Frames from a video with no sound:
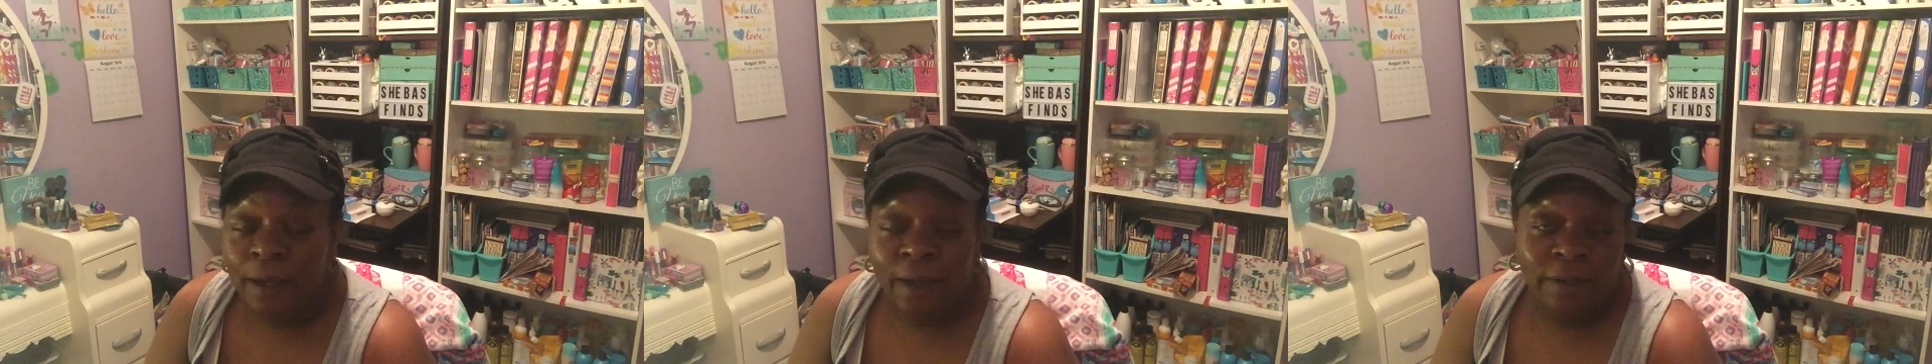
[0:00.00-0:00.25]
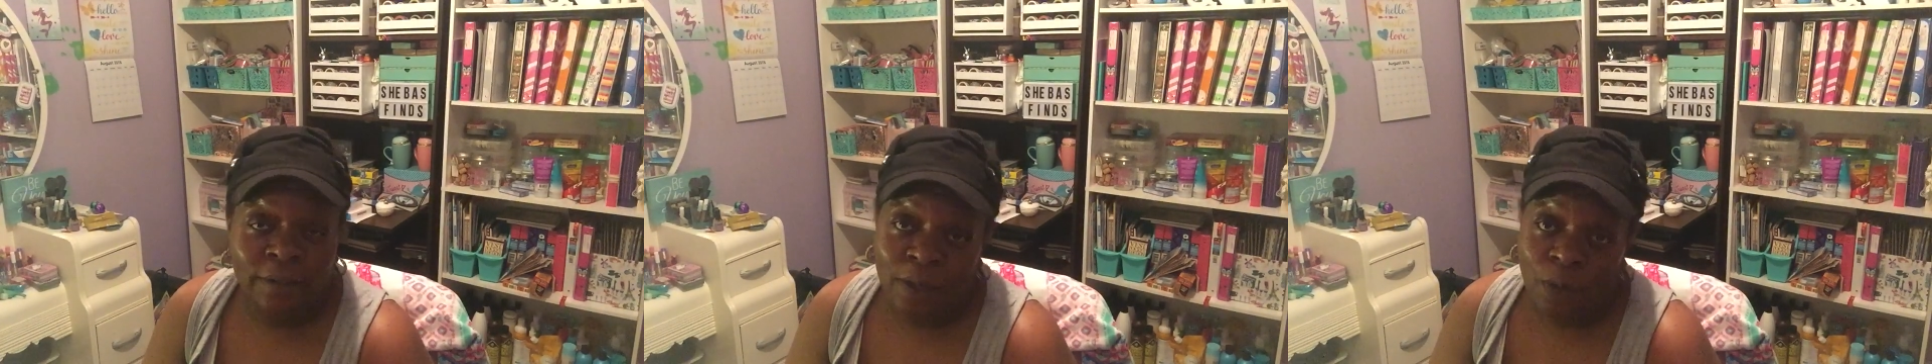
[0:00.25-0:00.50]

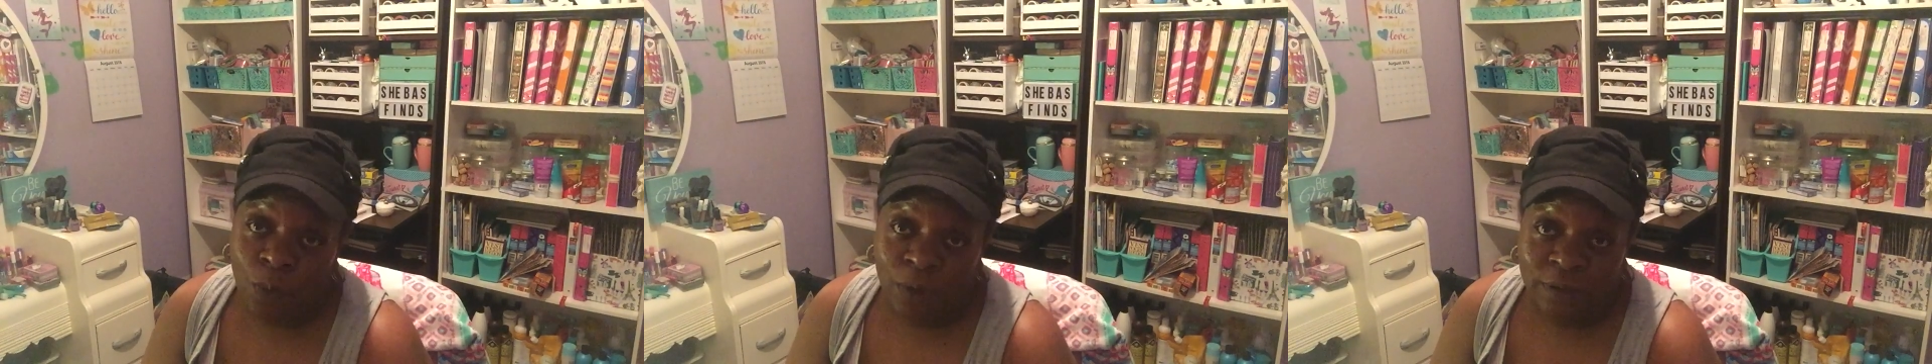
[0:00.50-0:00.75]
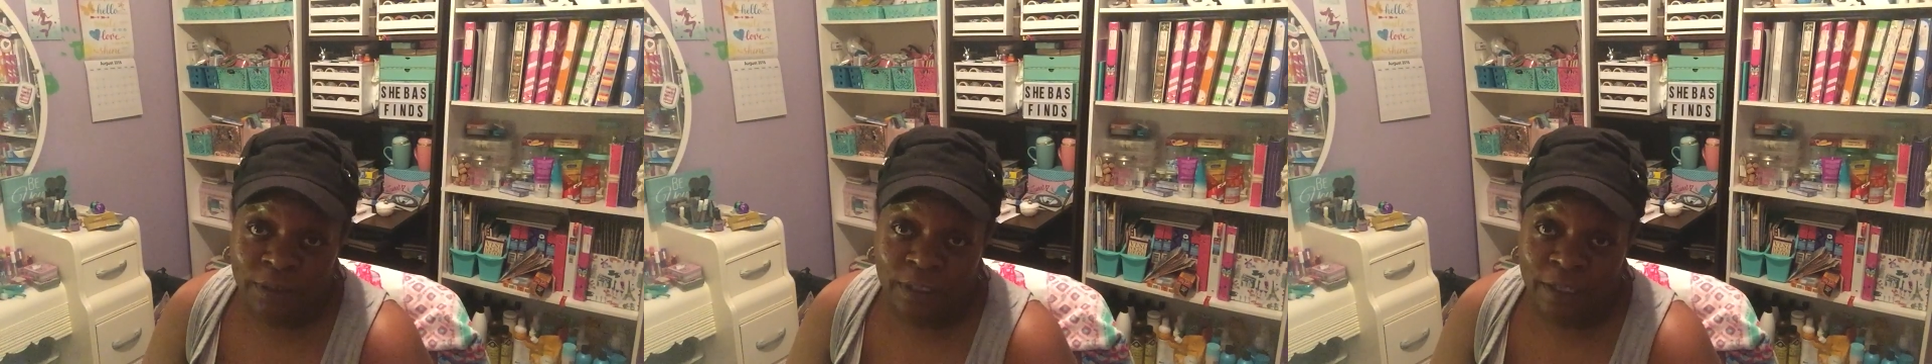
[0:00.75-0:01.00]
I did not
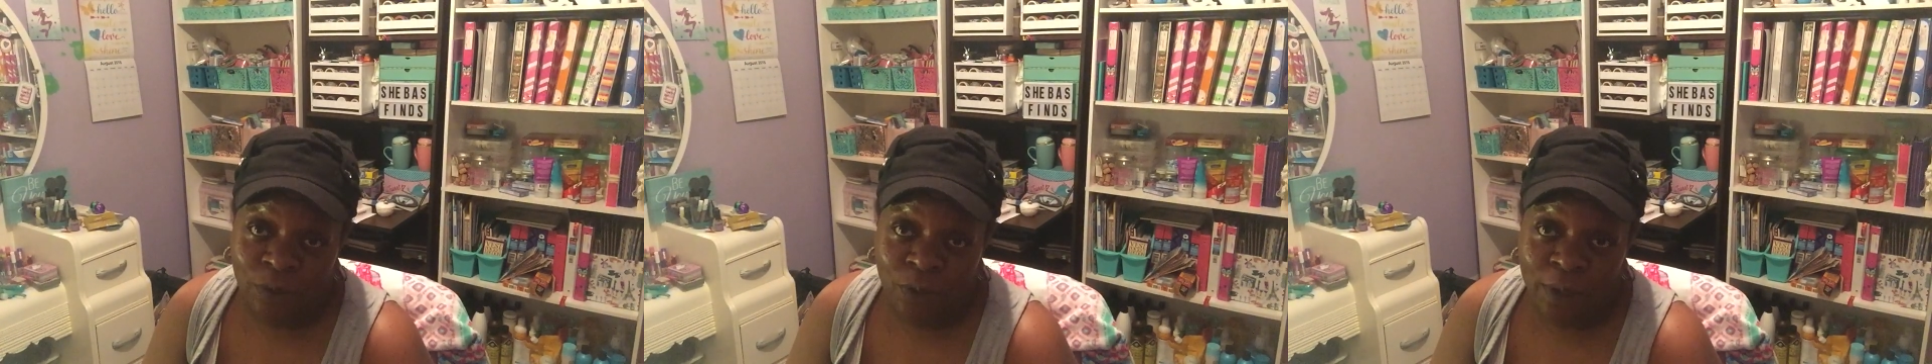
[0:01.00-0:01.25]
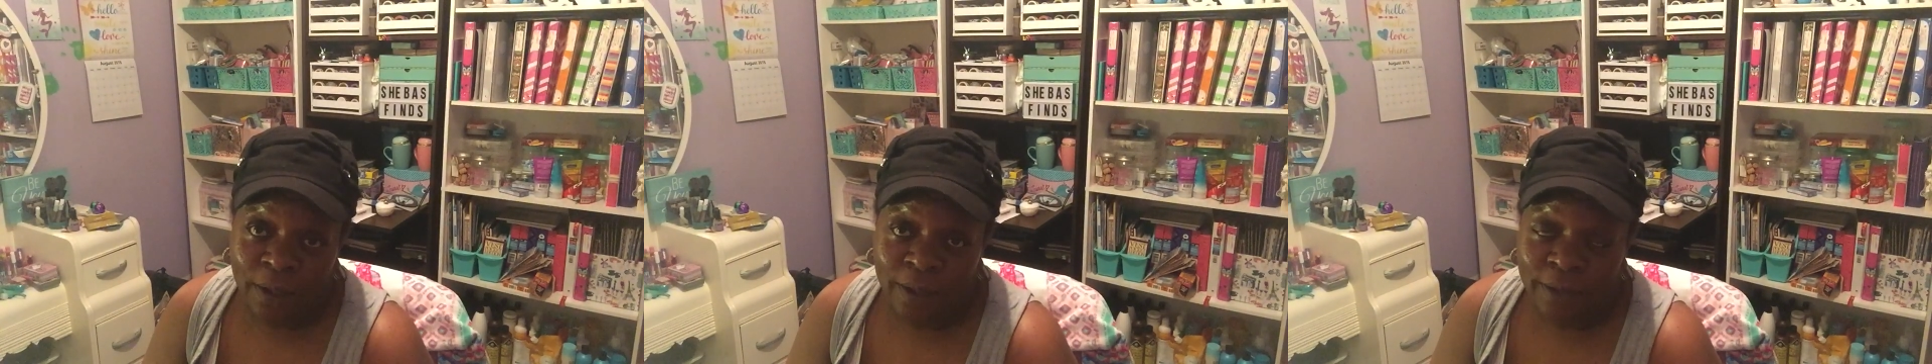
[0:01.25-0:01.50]
work today,
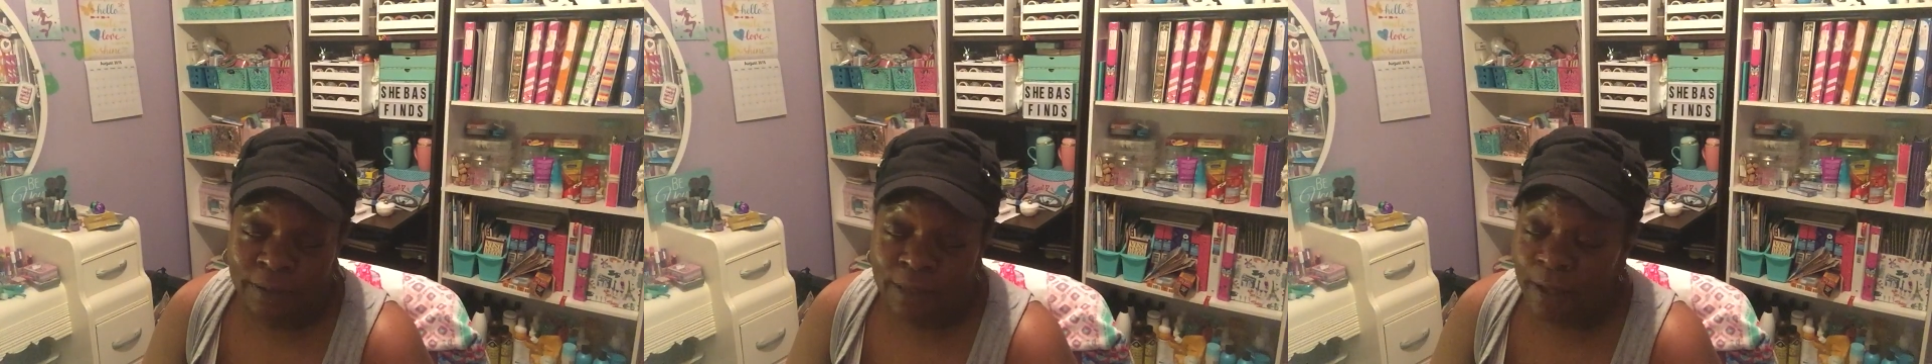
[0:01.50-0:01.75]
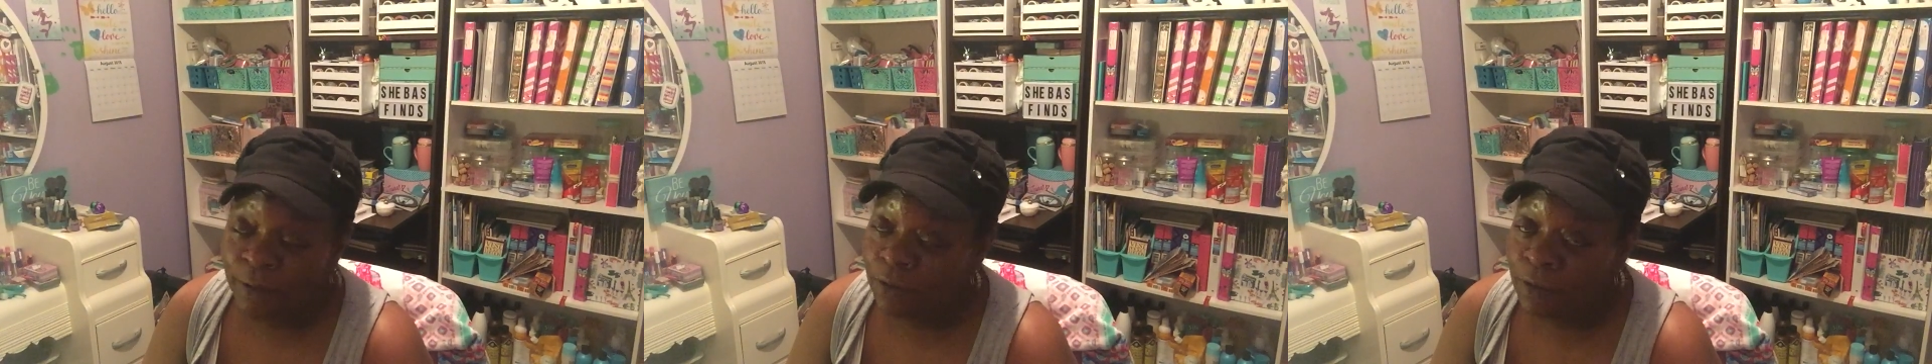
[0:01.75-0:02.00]
you guys.
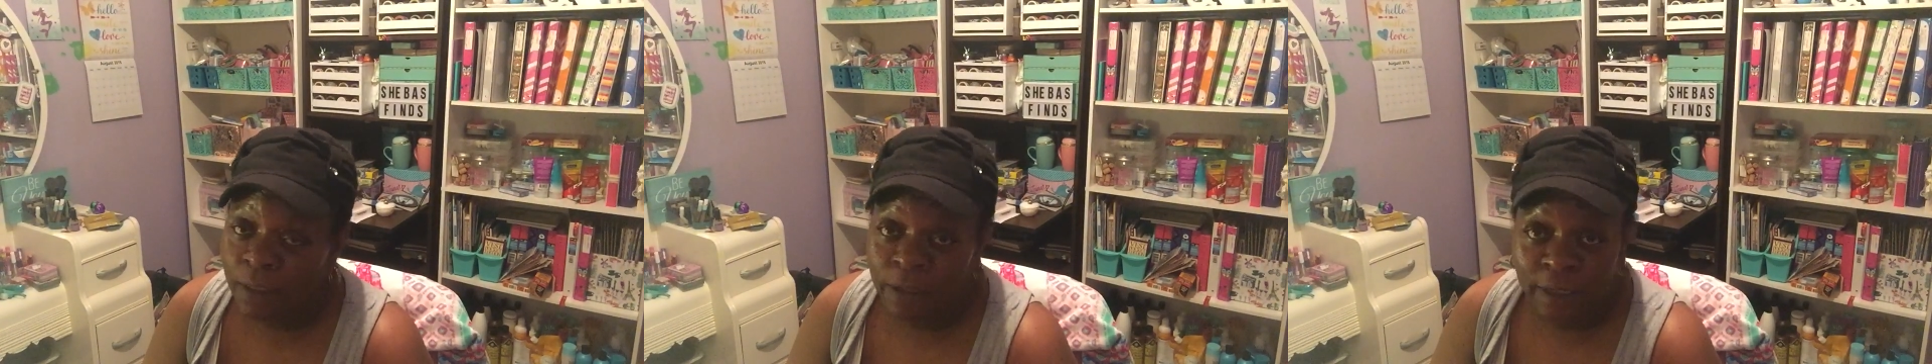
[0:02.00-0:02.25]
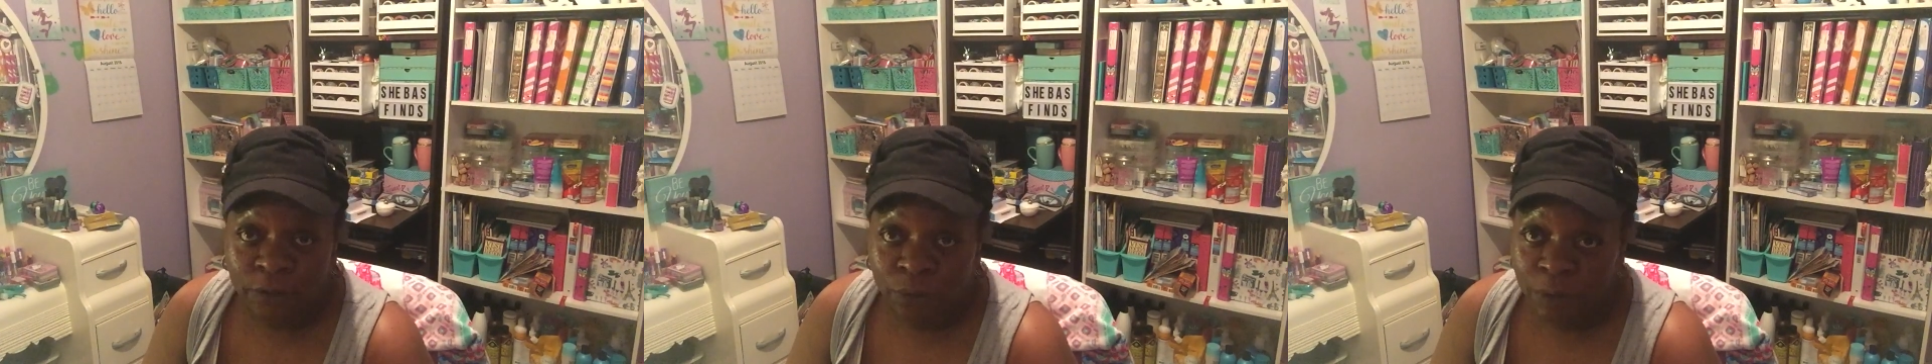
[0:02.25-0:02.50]
I just could
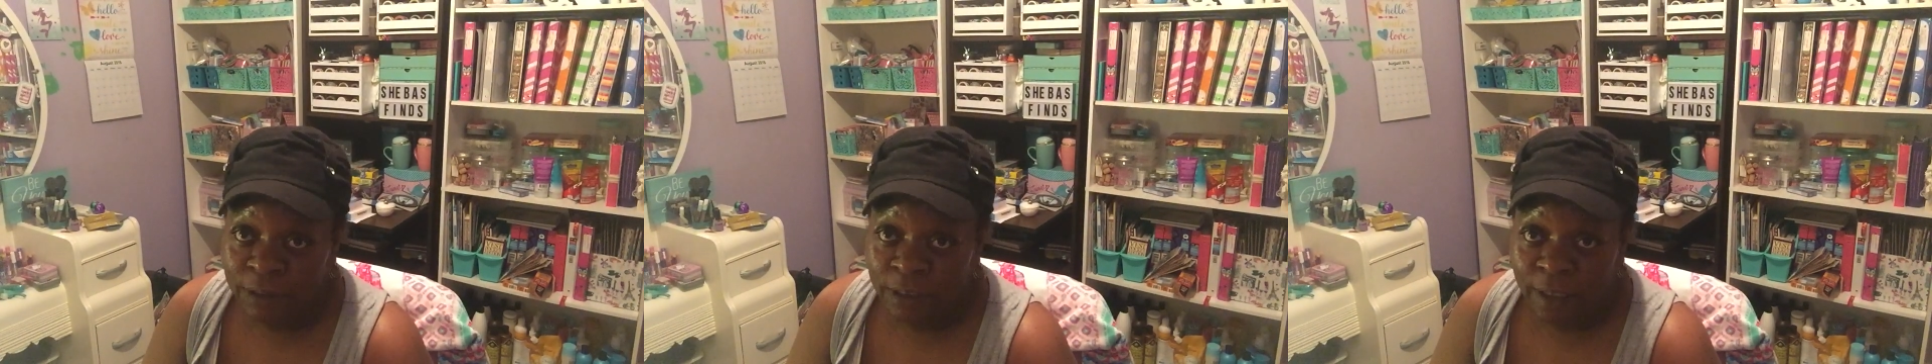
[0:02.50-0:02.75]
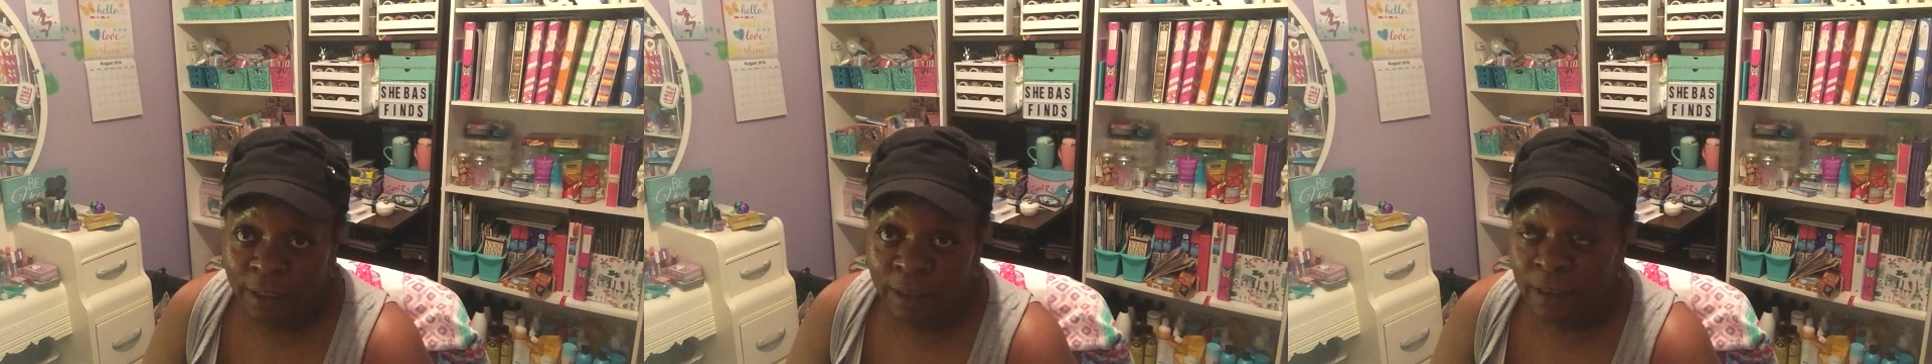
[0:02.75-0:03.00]
not do it
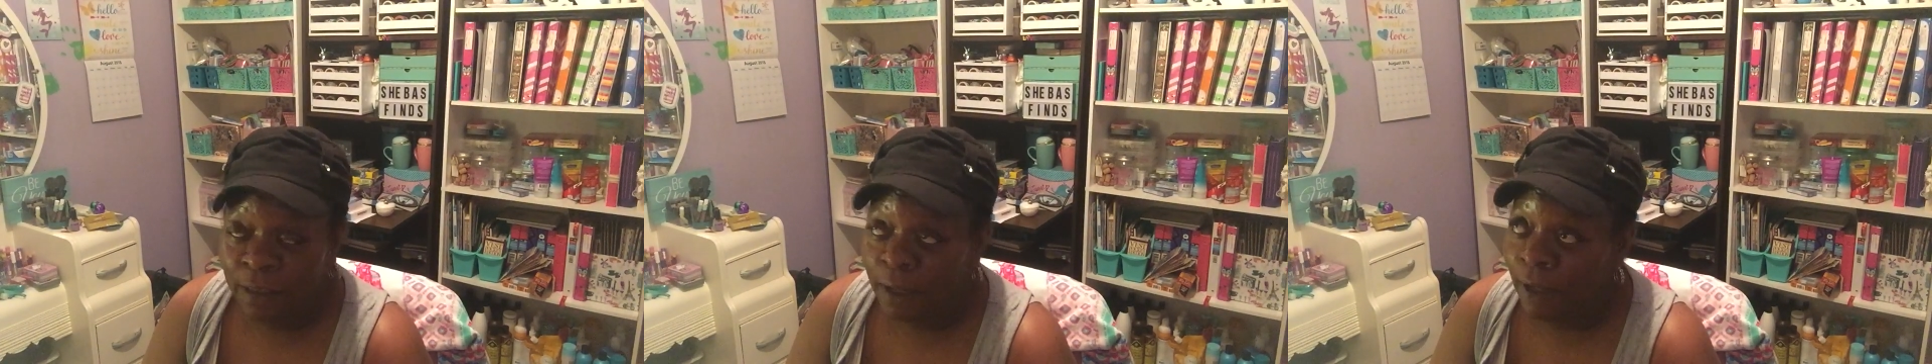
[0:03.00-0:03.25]
today.